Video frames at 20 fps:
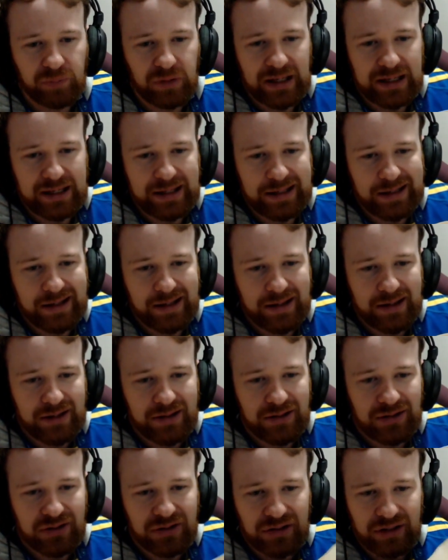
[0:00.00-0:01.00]

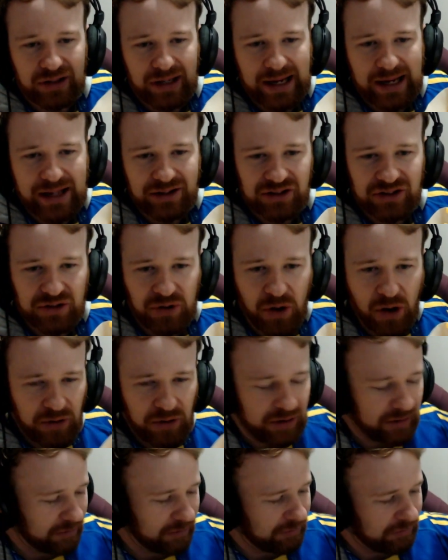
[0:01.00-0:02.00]
is it's not
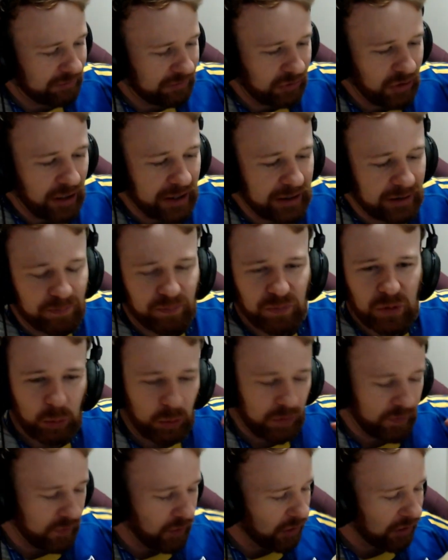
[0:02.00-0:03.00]
like
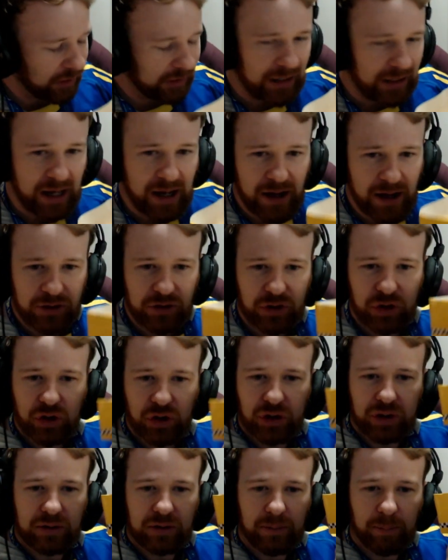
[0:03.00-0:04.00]
we've got a
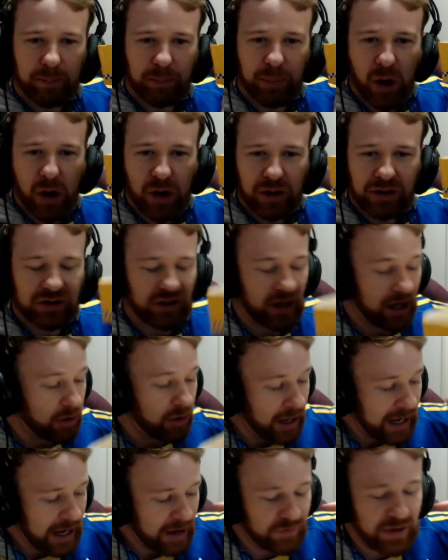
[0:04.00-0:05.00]
large box, and
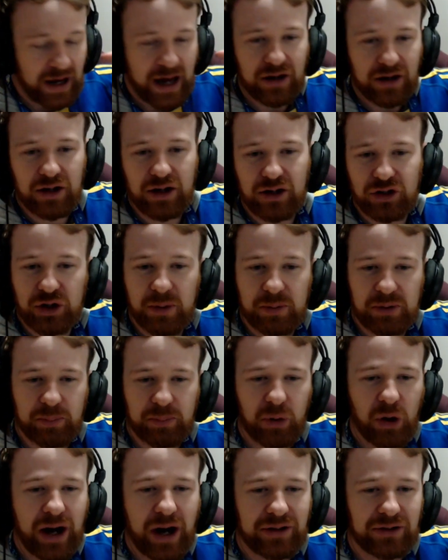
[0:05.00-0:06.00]
I haven't had any chips
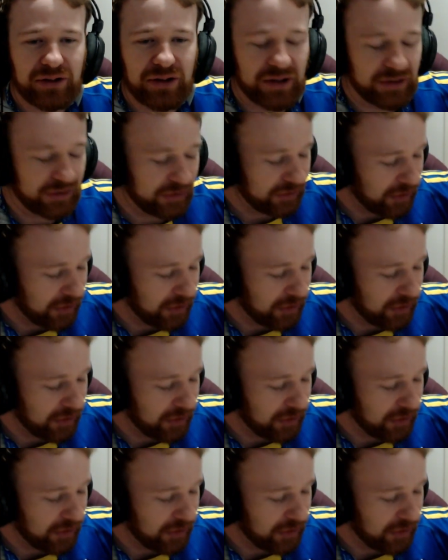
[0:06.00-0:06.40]
prior to this.